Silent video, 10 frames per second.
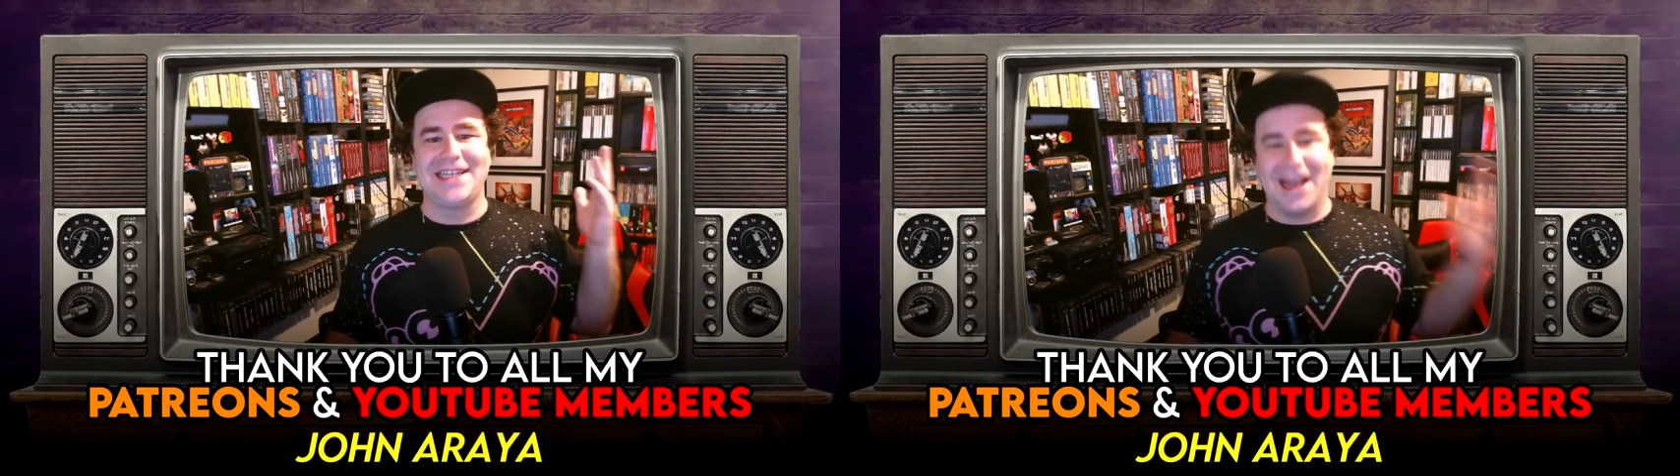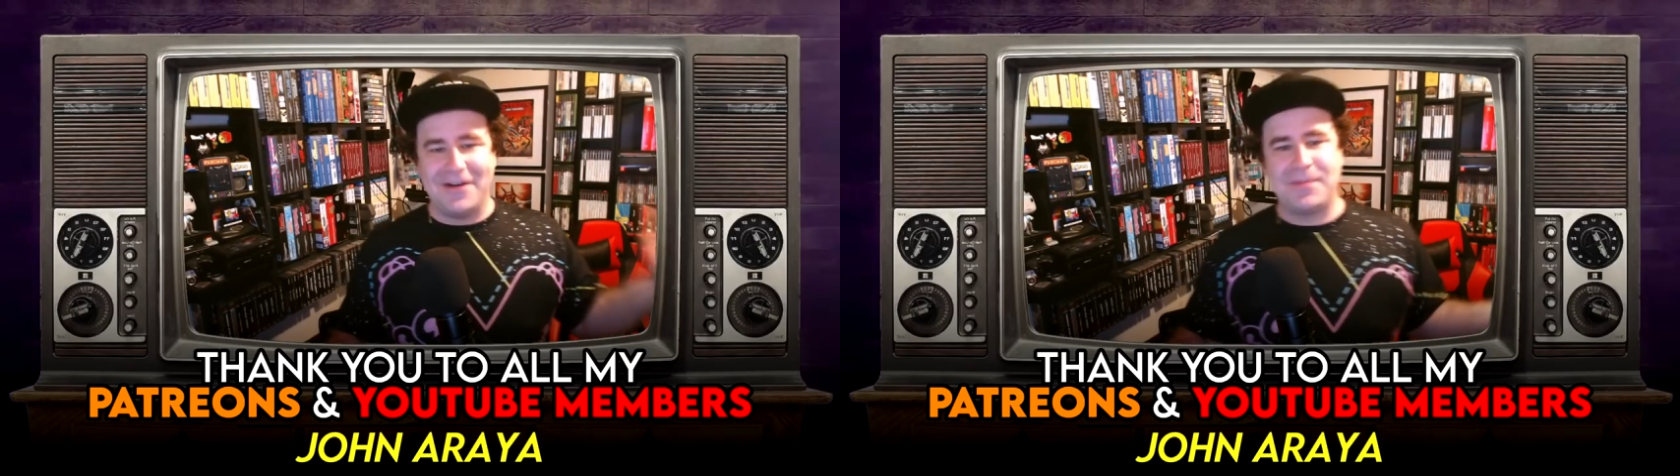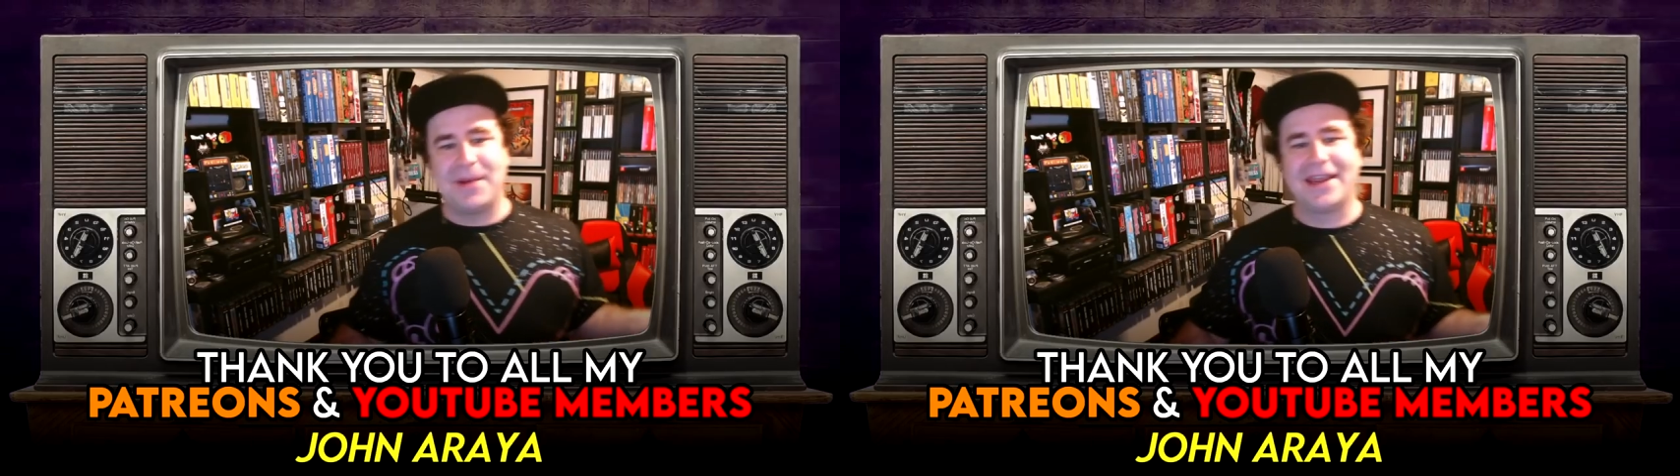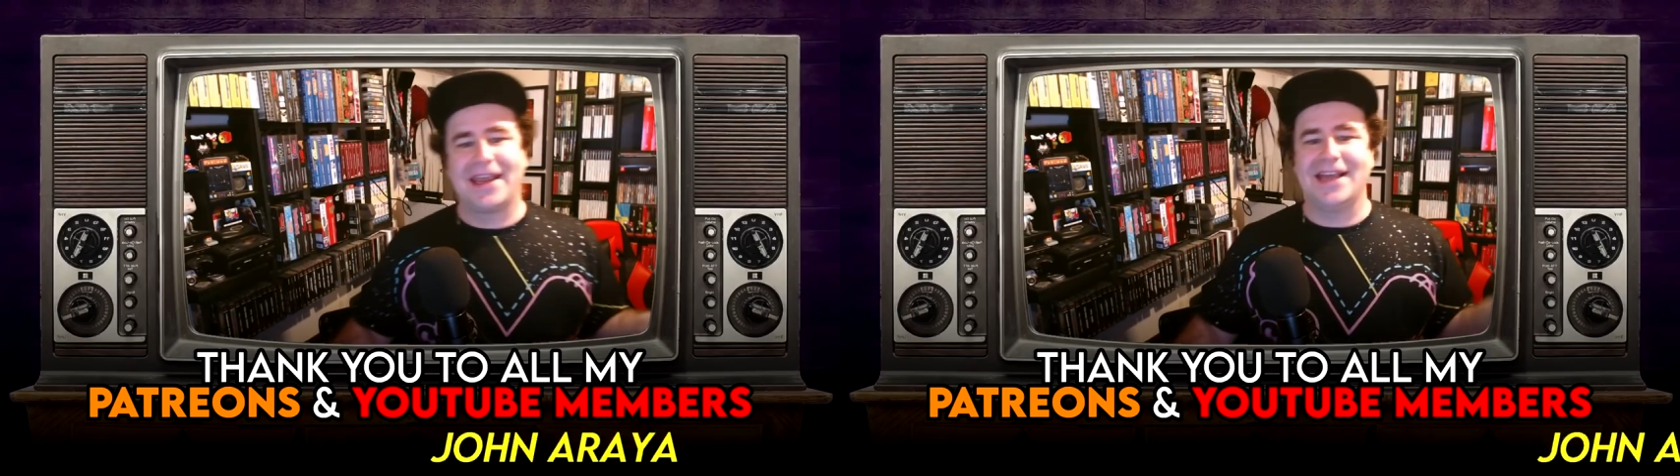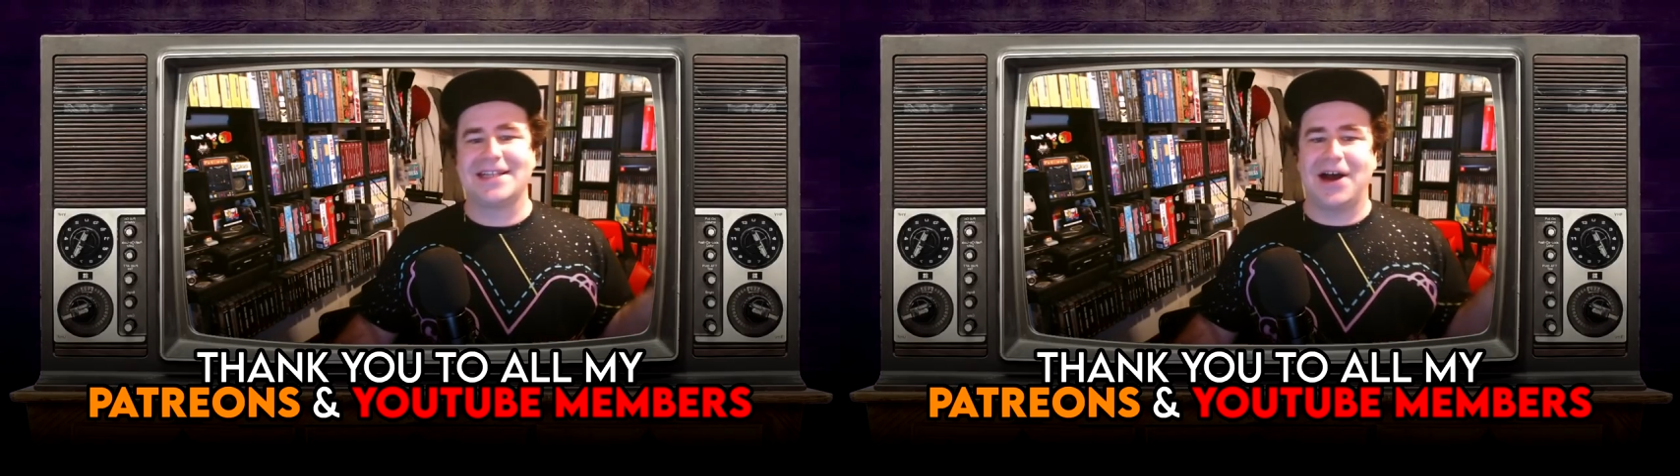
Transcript: Gary Pinkett,